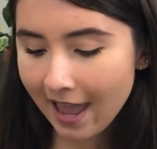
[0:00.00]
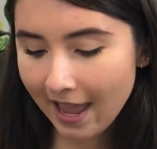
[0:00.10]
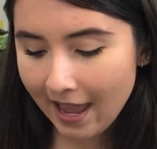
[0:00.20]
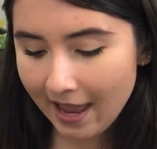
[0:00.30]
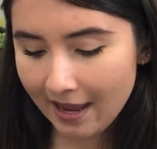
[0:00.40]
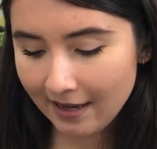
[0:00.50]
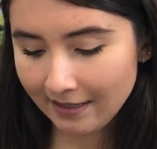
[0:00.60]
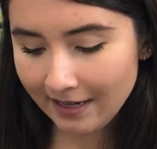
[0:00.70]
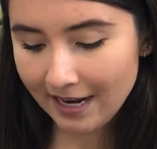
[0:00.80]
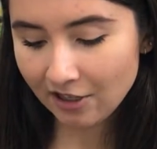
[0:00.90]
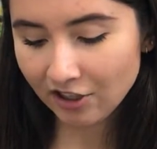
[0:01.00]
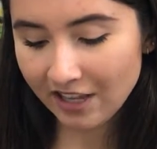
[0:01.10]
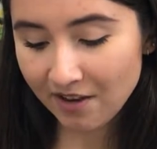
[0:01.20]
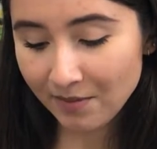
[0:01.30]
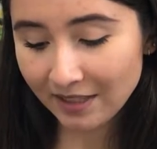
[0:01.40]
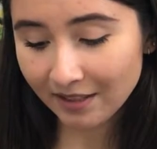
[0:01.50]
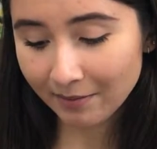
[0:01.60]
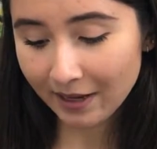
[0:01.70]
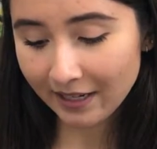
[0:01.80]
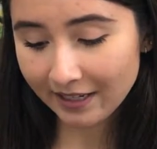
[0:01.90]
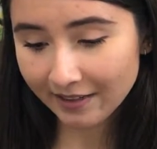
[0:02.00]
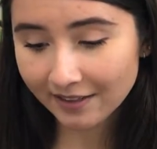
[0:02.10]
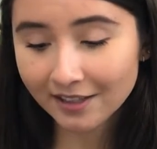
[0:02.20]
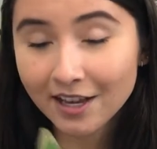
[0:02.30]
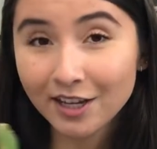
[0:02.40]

and he just gave me some cuttings.